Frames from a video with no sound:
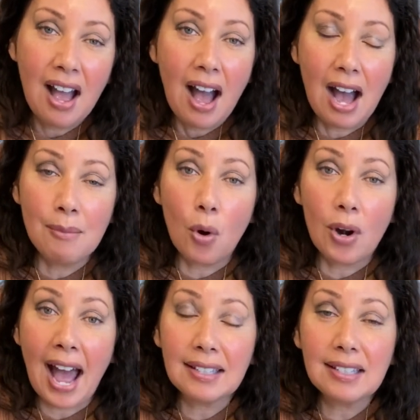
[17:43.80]

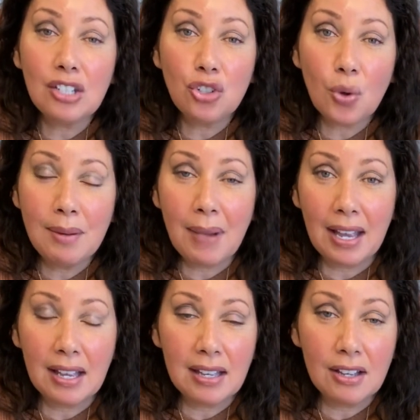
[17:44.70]
or ask to join
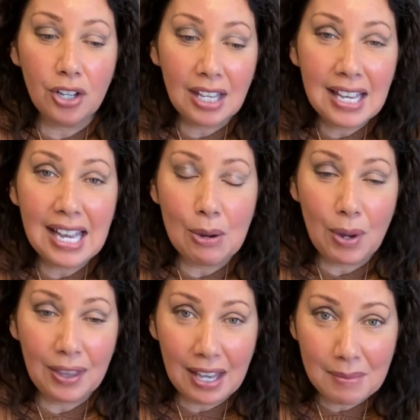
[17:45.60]
my Cooking
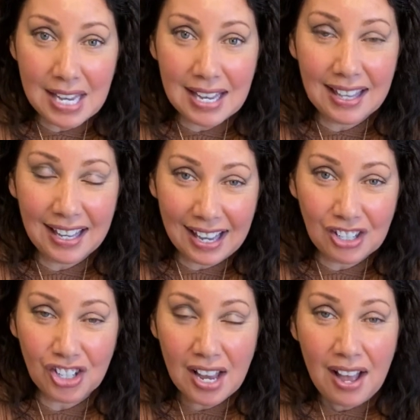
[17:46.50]
with Kimmy in the
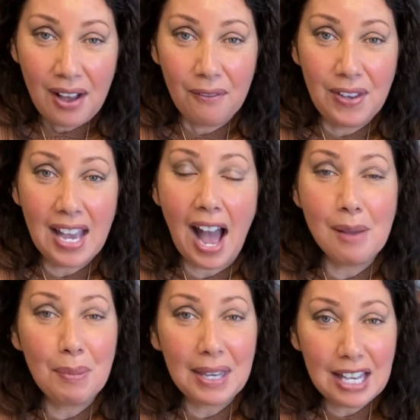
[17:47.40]
Kitch
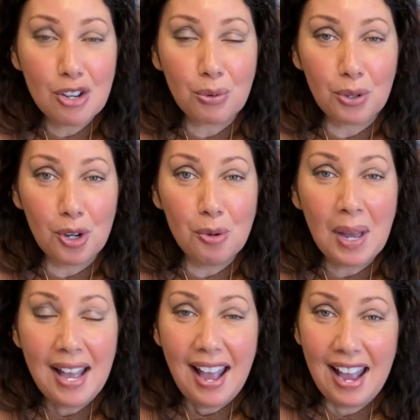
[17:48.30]
VIP
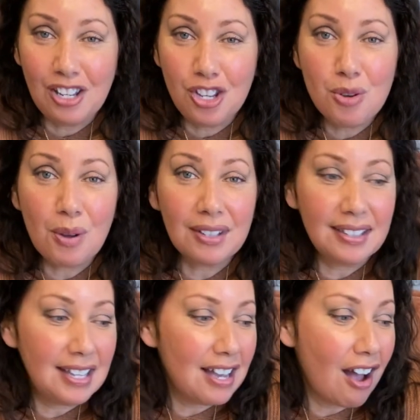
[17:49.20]
group, and you will
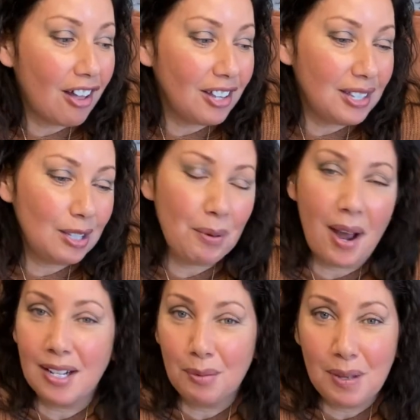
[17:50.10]
see all of these
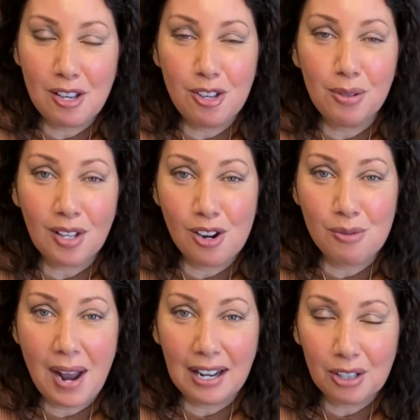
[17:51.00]
products being used on
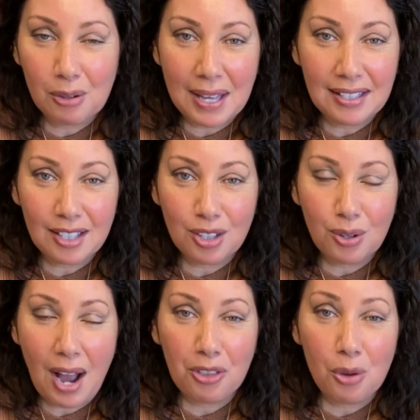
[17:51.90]
a regular basis
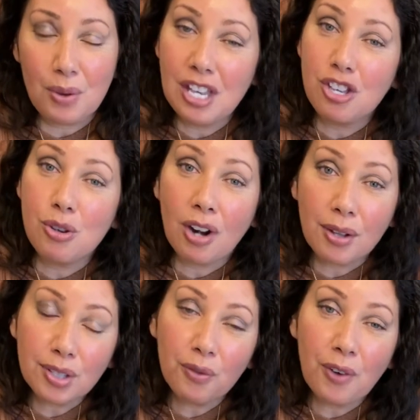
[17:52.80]
throughout the week. You can
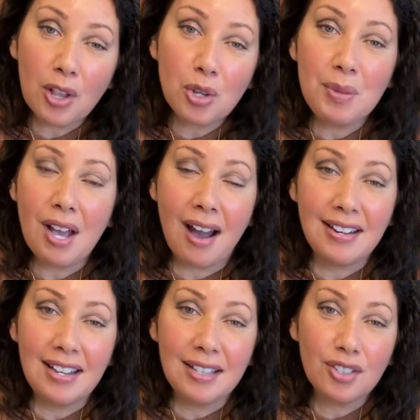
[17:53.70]
also follow me
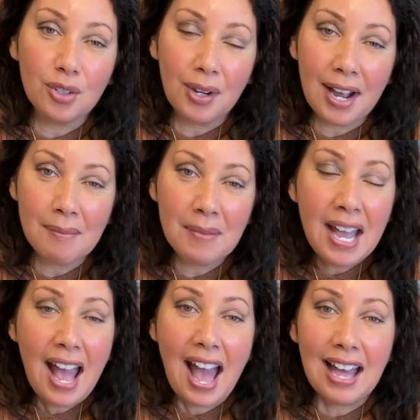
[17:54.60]
on Instagram
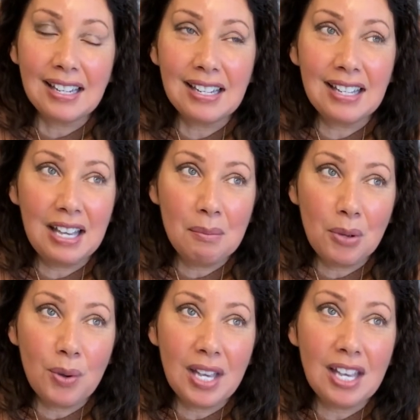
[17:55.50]
at
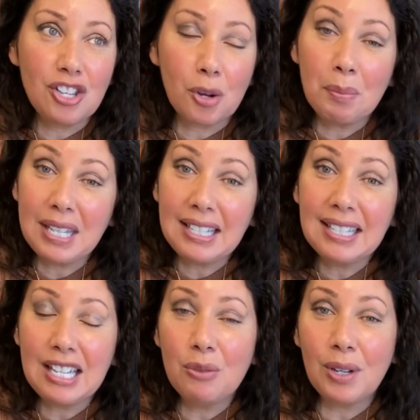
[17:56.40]
Kimbuie, your
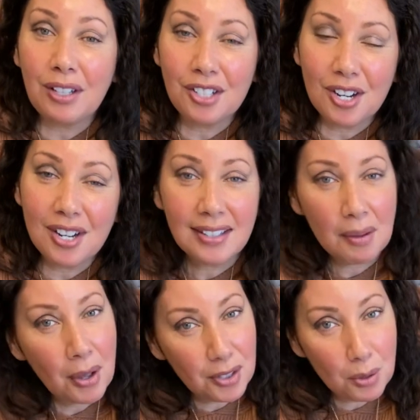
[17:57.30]
PC realtor, because
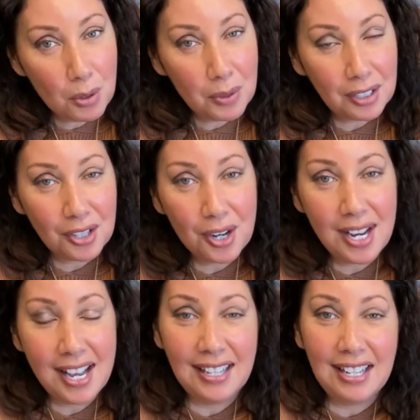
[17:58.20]
I'm also a realtor
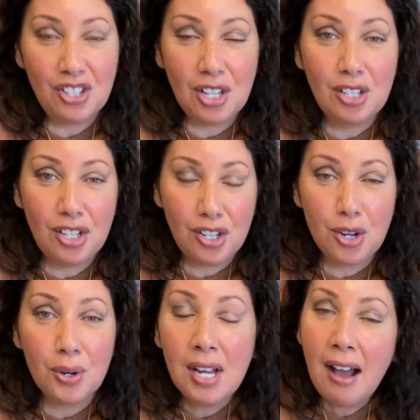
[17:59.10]
in addition
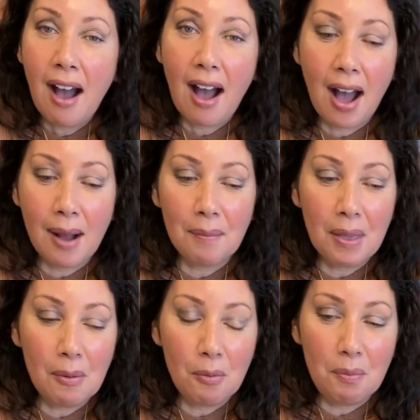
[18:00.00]
to
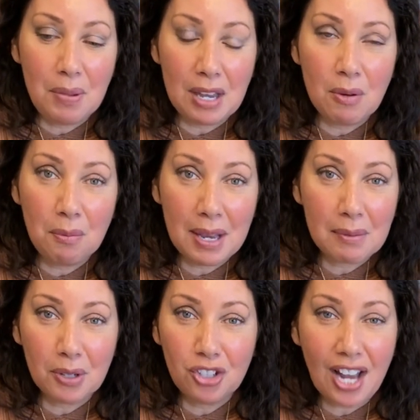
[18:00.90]
being with
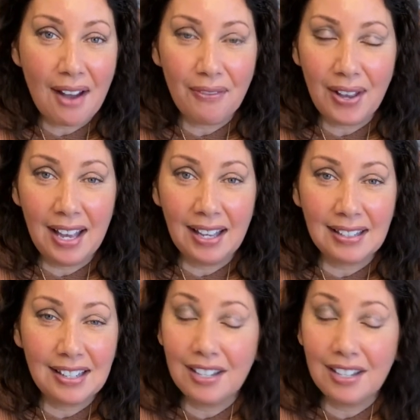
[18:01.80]
Pampered Chef, and could